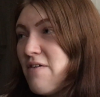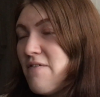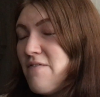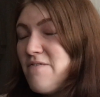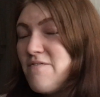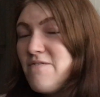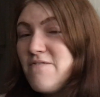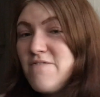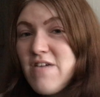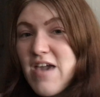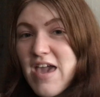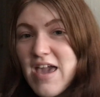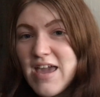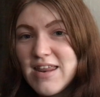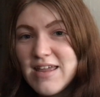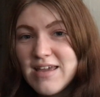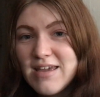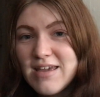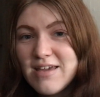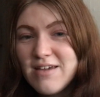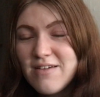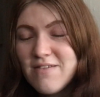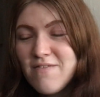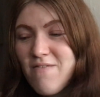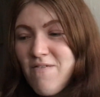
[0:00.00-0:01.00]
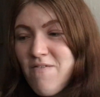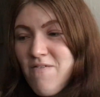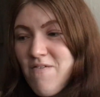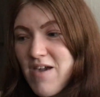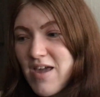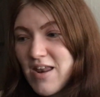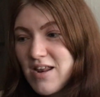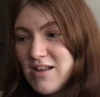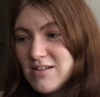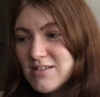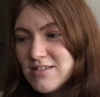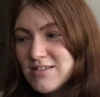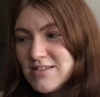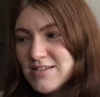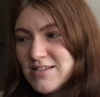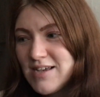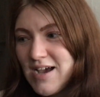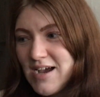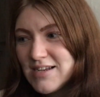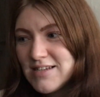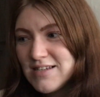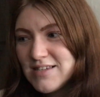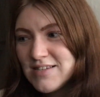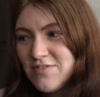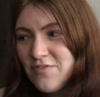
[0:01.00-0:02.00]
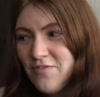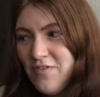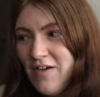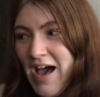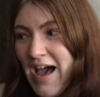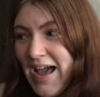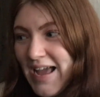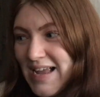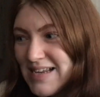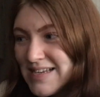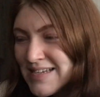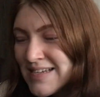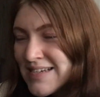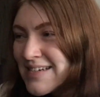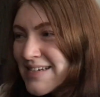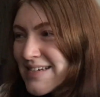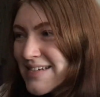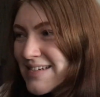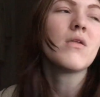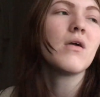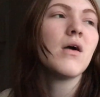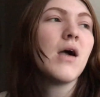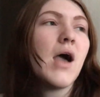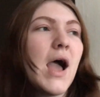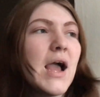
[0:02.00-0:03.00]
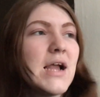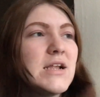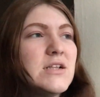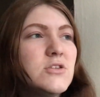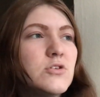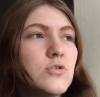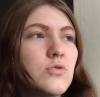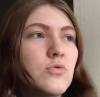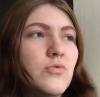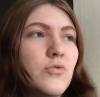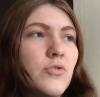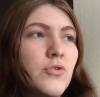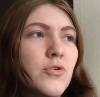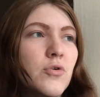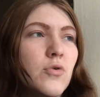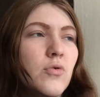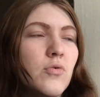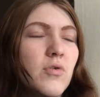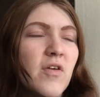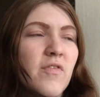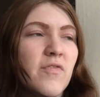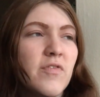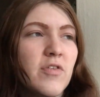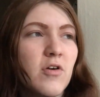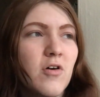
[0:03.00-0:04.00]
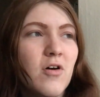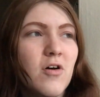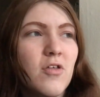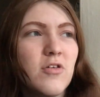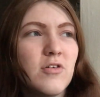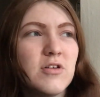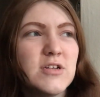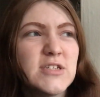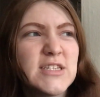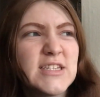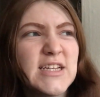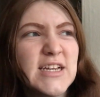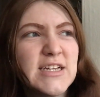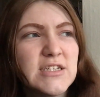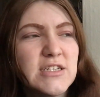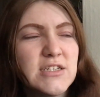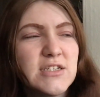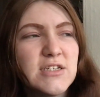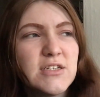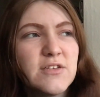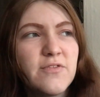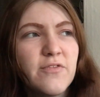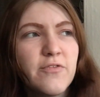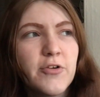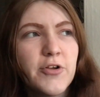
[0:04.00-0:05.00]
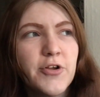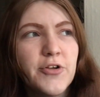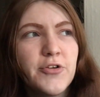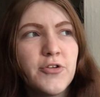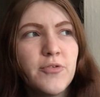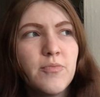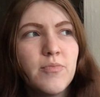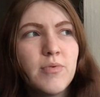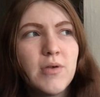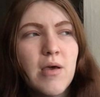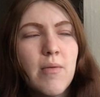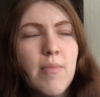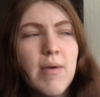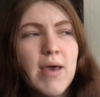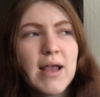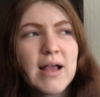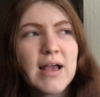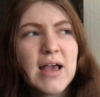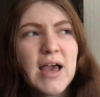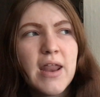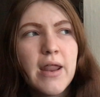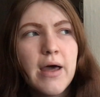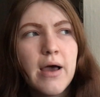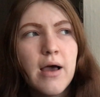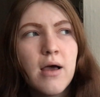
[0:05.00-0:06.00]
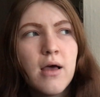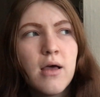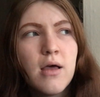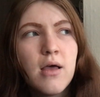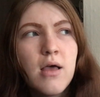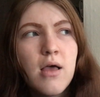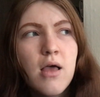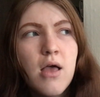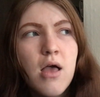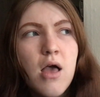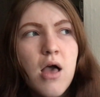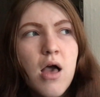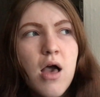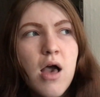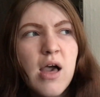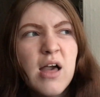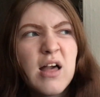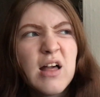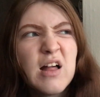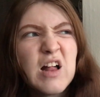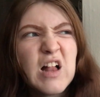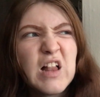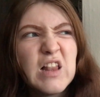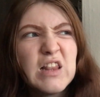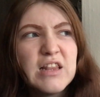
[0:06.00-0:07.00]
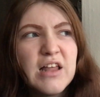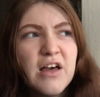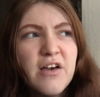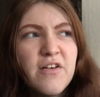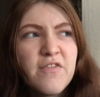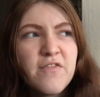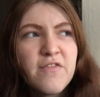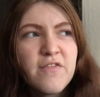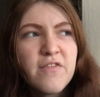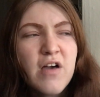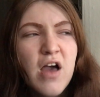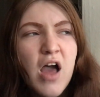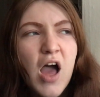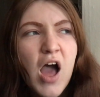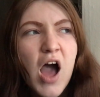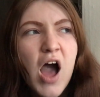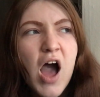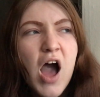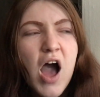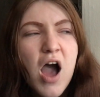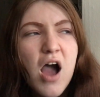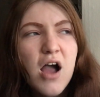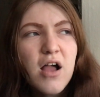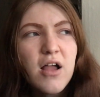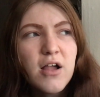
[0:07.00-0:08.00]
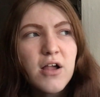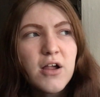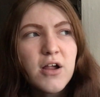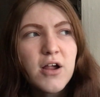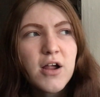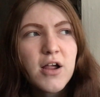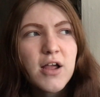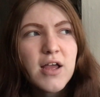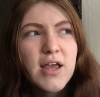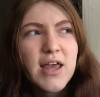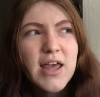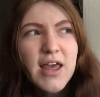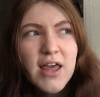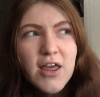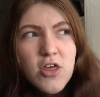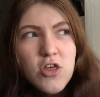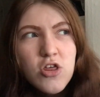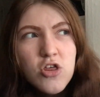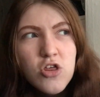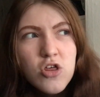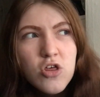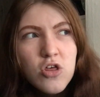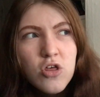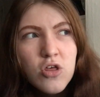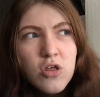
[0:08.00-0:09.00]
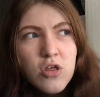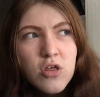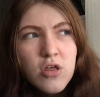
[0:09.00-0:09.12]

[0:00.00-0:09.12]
very, very unsatisfied. I don't know if the author intended it for it to be a bit kind of cliffhanger-ish.